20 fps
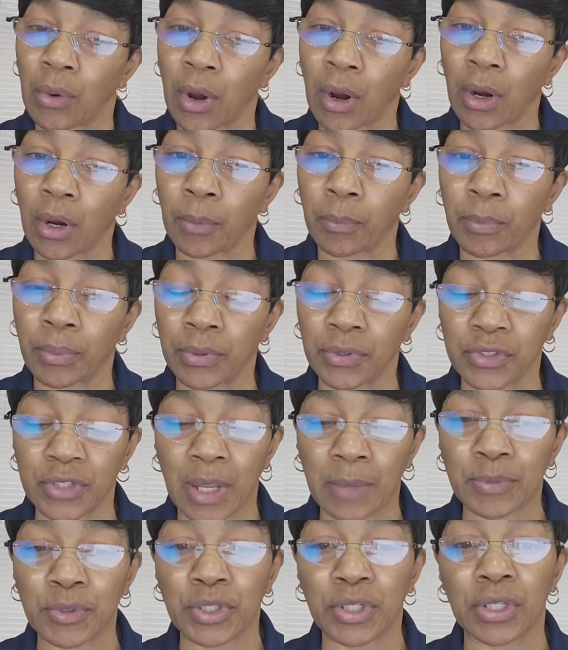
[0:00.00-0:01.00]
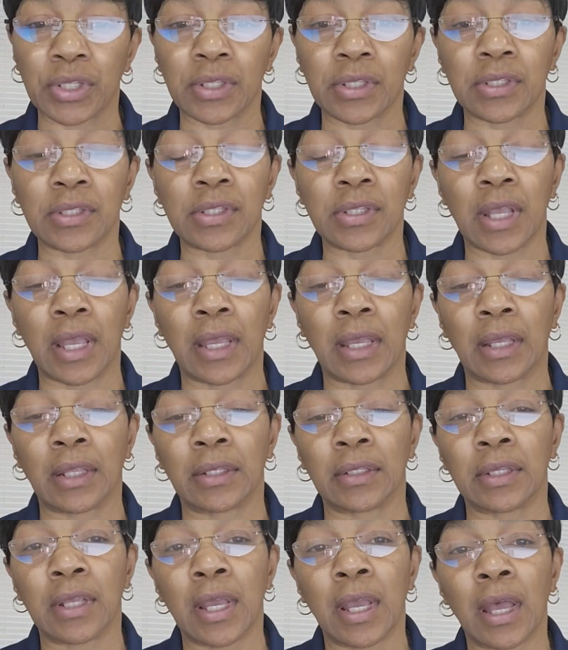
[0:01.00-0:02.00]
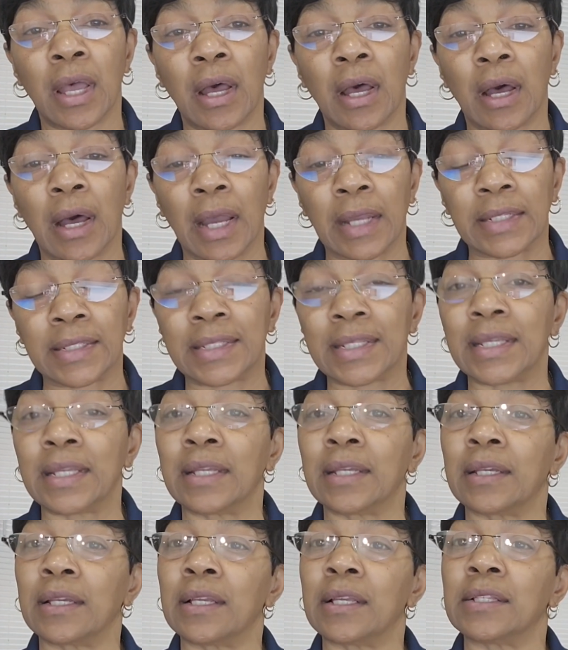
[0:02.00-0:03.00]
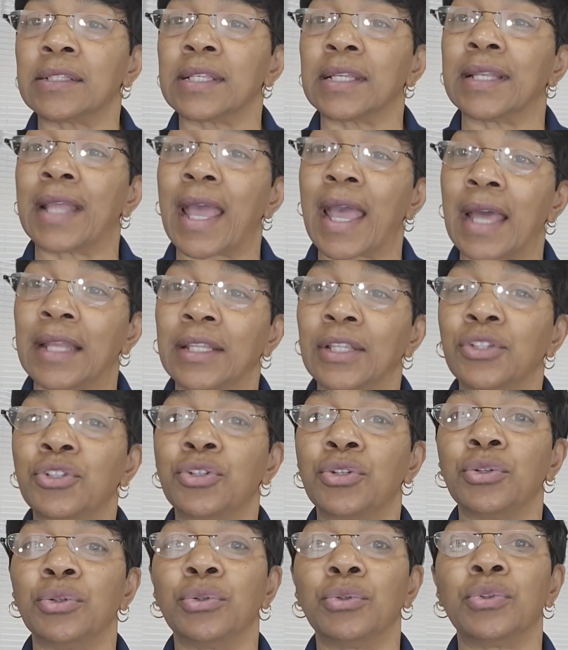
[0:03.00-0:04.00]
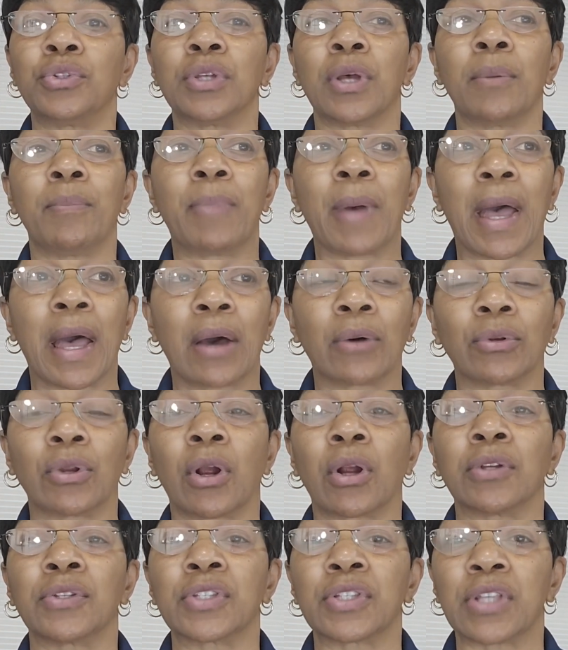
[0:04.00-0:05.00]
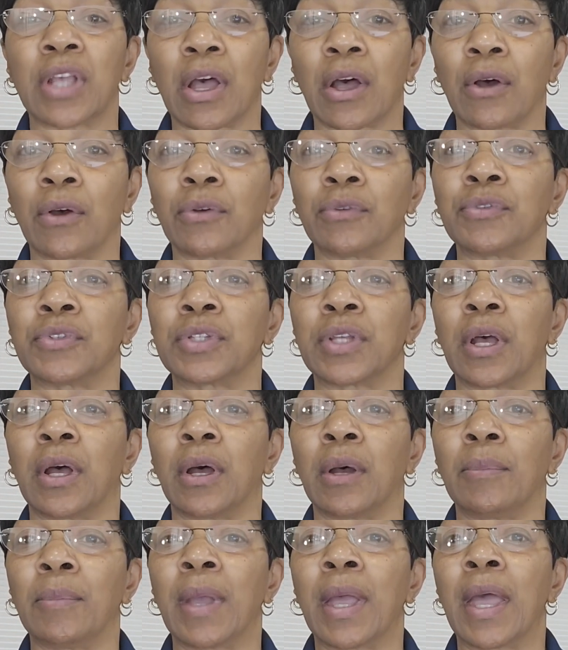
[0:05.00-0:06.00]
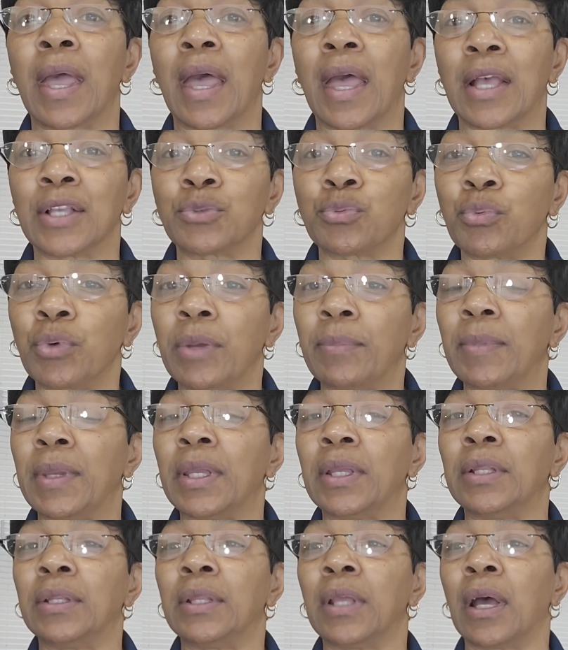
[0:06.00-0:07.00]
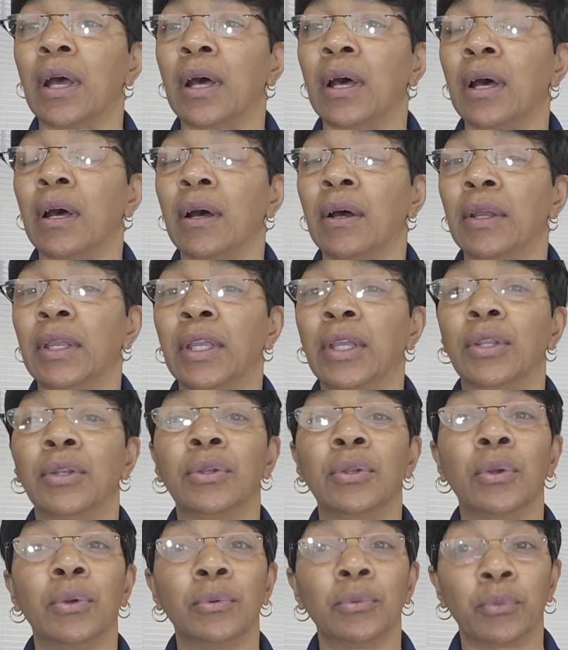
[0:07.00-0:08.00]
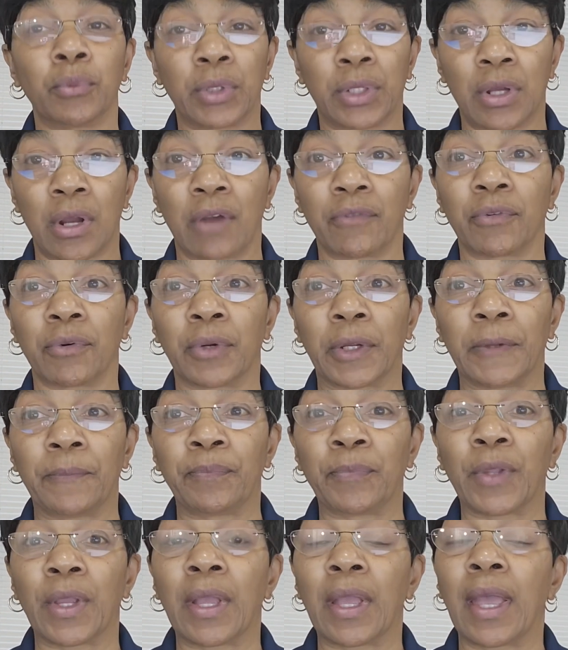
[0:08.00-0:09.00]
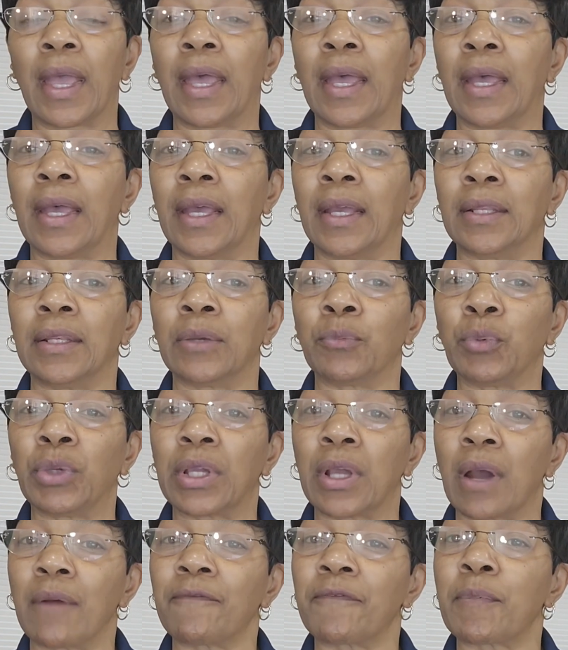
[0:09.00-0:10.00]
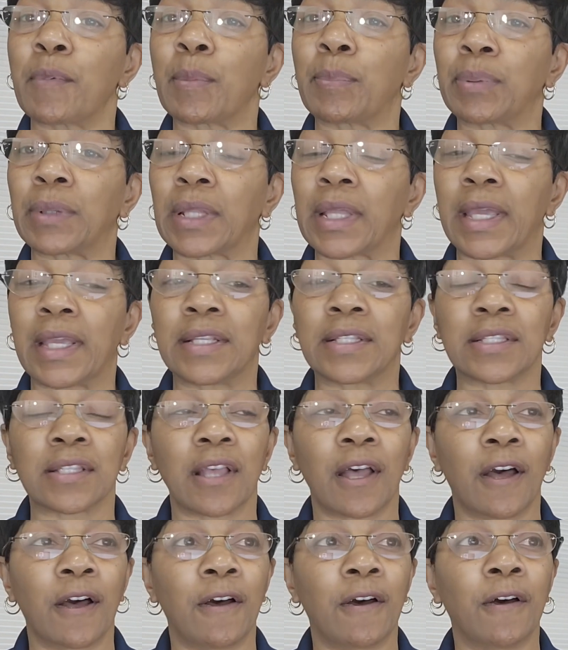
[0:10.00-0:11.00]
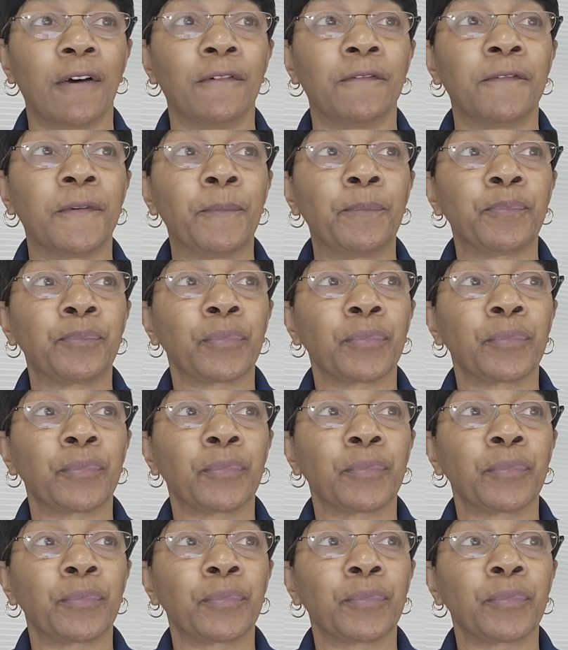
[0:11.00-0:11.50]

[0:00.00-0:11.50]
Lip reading: our perceptions and ideas and attitudes about ourselves as women in recovery. And we come from a place of